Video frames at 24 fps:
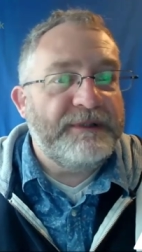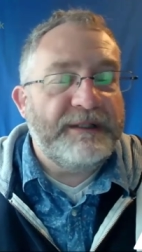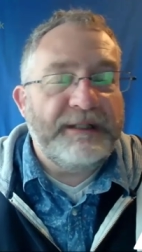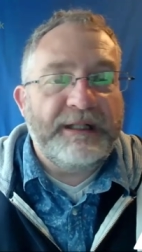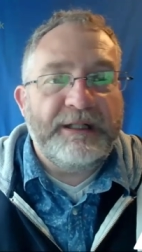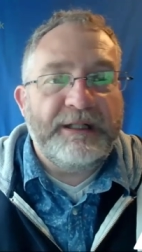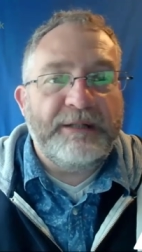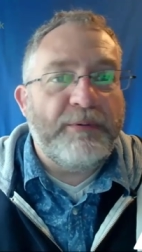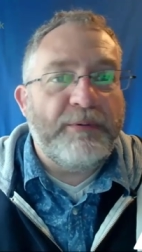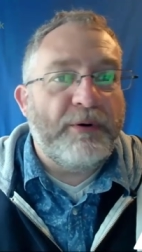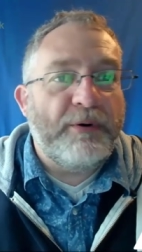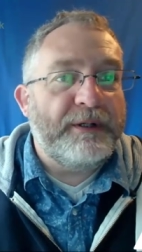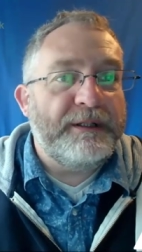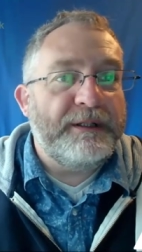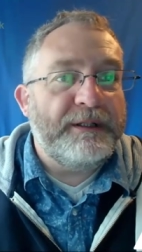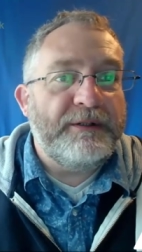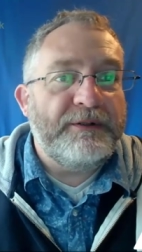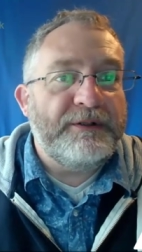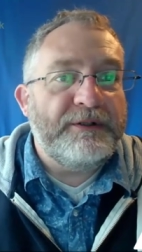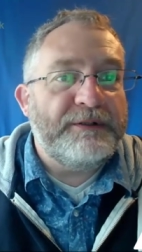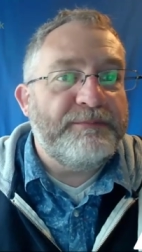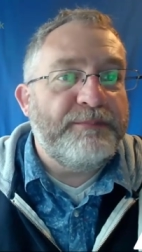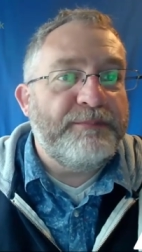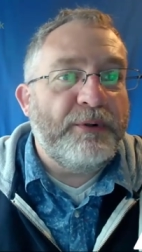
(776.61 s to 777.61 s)
in your pocket you
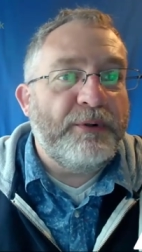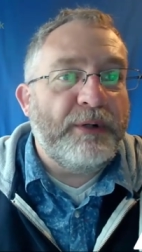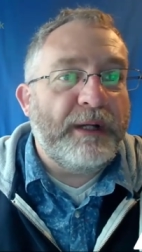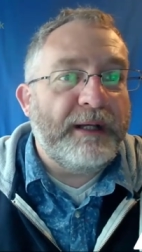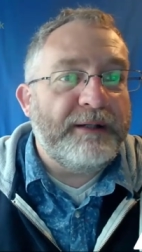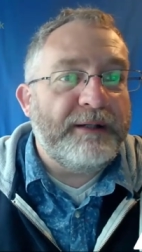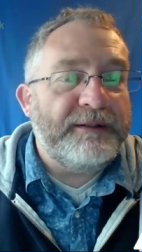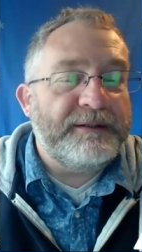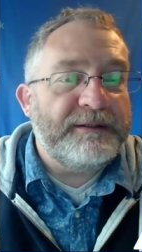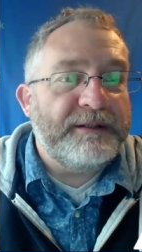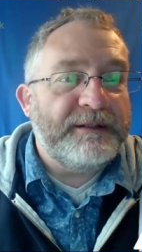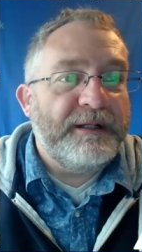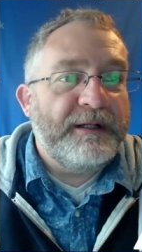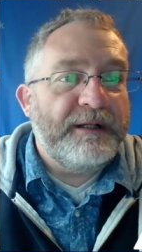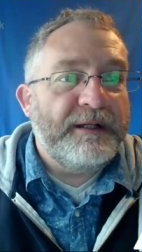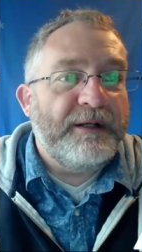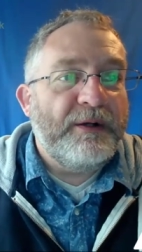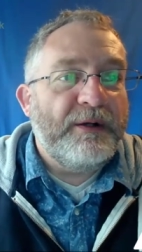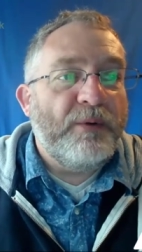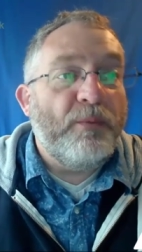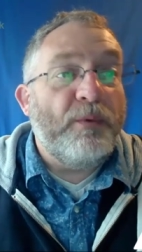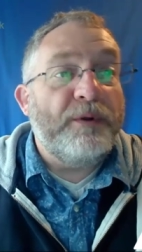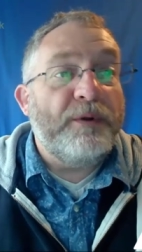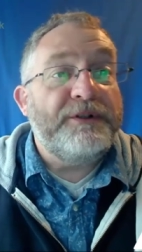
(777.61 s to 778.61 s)
can just pull out
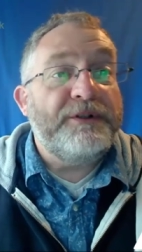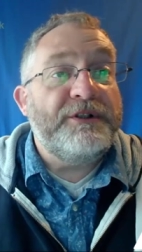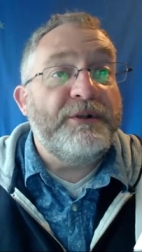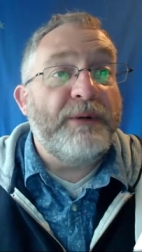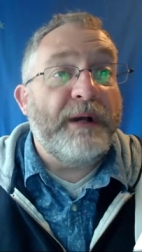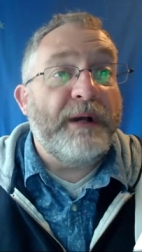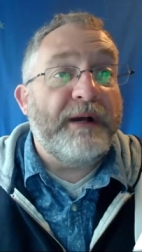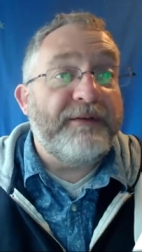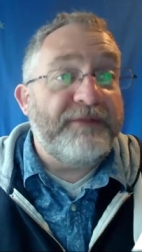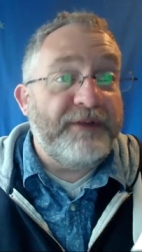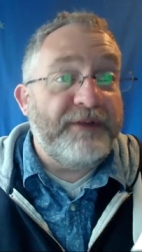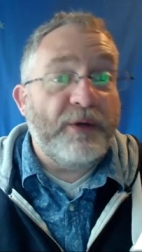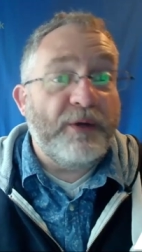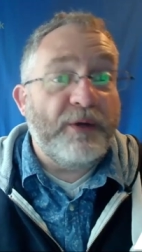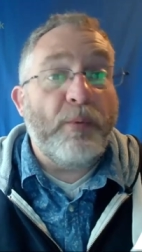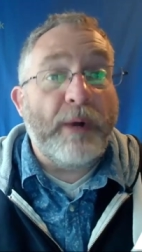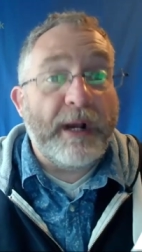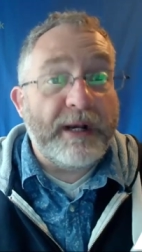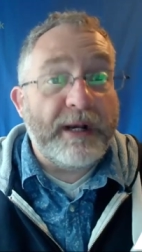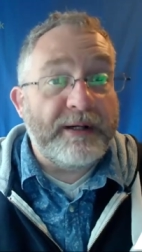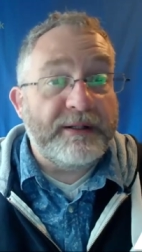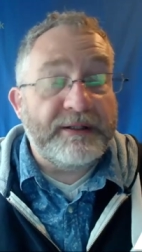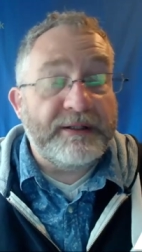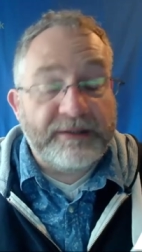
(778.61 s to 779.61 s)
once you have the
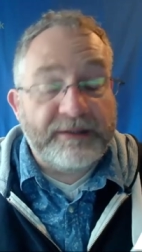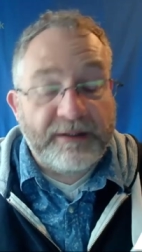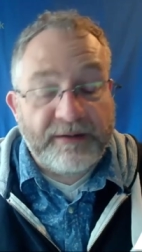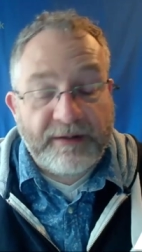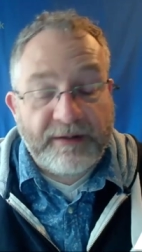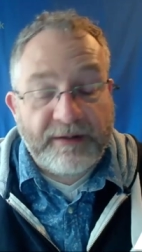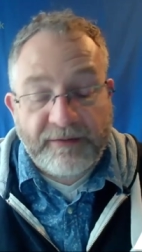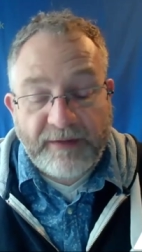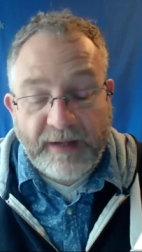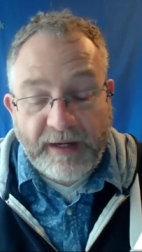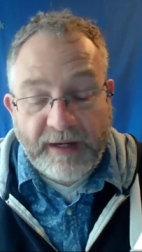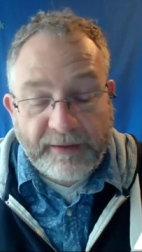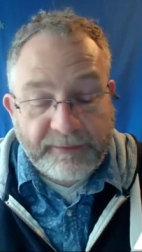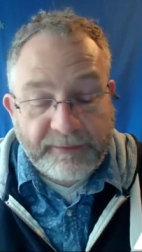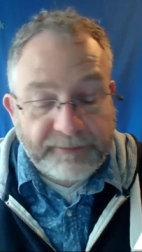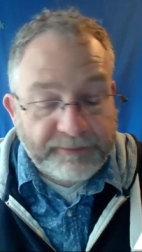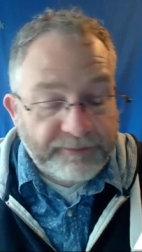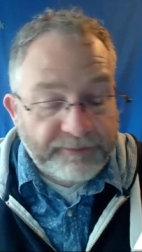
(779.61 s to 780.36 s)
awareness that they're there.